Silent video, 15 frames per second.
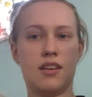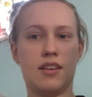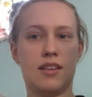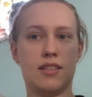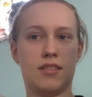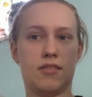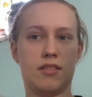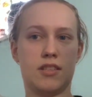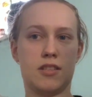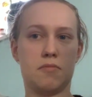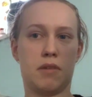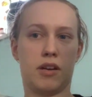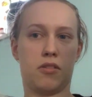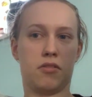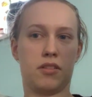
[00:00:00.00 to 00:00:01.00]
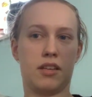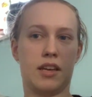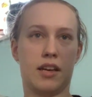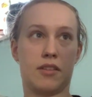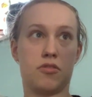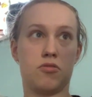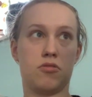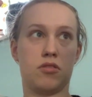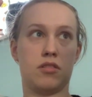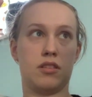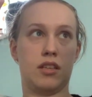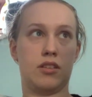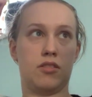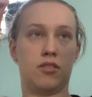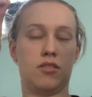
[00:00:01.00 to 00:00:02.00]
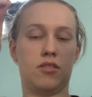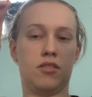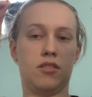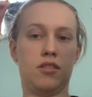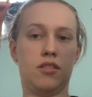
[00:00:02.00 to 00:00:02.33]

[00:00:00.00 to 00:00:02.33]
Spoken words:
So this is my only extra needle.